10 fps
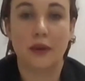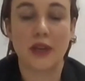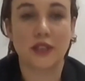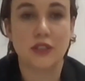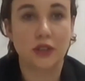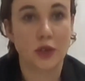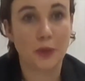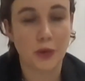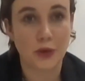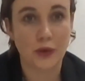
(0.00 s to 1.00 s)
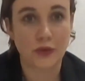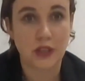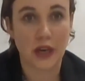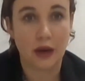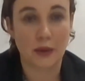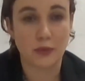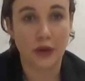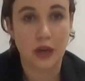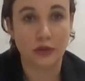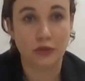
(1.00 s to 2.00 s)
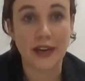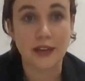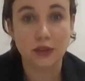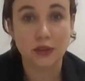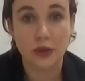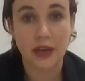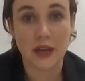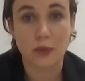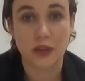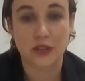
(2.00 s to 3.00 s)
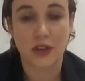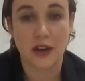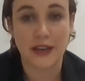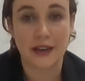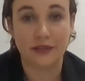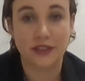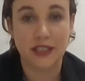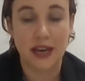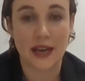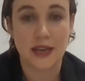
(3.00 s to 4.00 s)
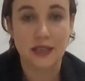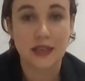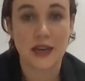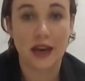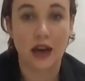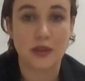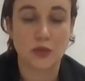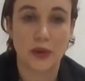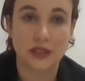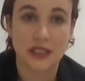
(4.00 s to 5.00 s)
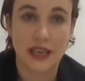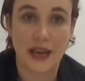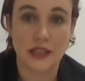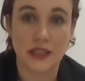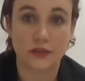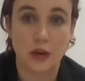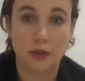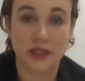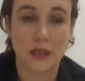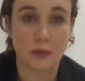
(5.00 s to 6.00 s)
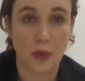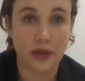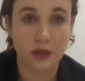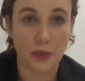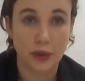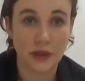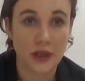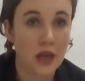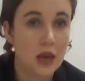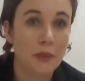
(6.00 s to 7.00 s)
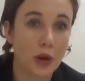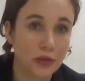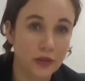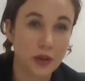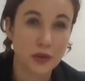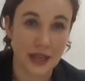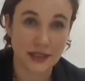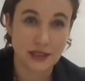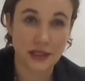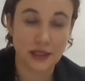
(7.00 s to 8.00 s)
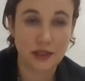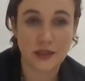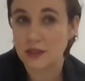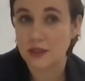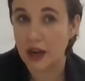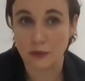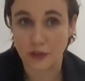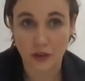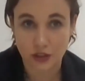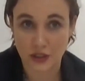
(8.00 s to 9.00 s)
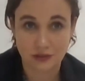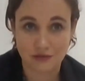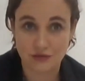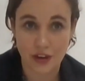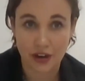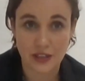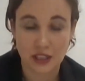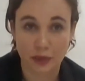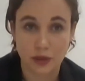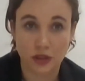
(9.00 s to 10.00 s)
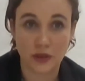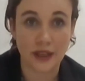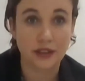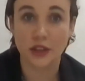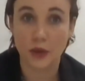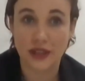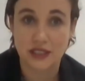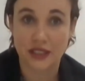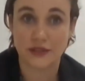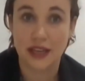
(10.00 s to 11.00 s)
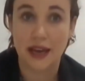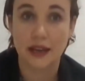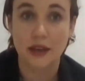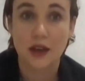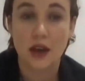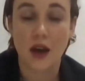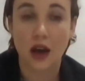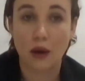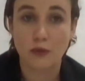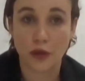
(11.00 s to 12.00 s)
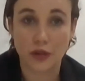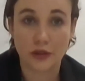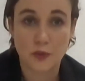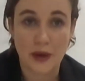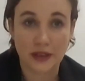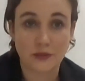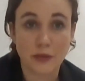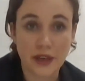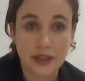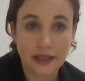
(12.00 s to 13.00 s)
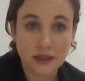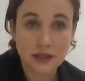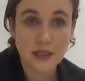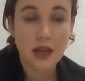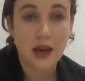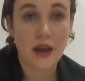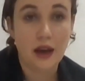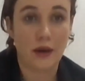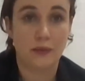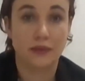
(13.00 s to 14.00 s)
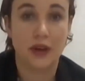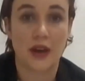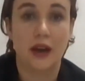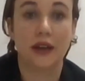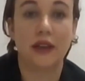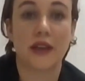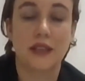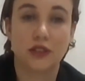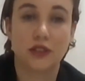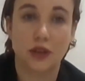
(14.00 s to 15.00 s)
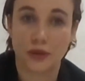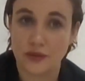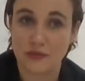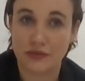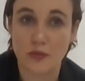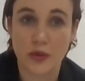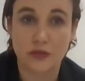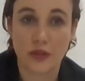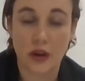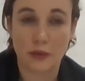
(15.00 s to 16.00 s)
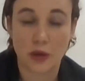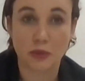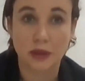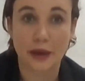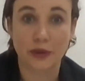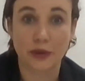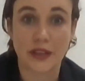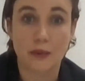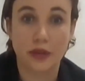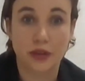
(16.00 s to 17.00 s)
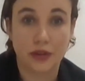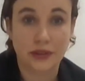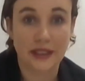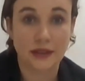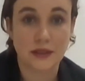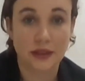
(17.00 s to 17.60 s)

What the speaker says: It's also approved and regulatory with the Ghana FDA, as well as the Kenya Pharmacy and Poison Board. Both of those entities function very similar to like the US FDA for their respective markets. And so we've complied with them thoroughly.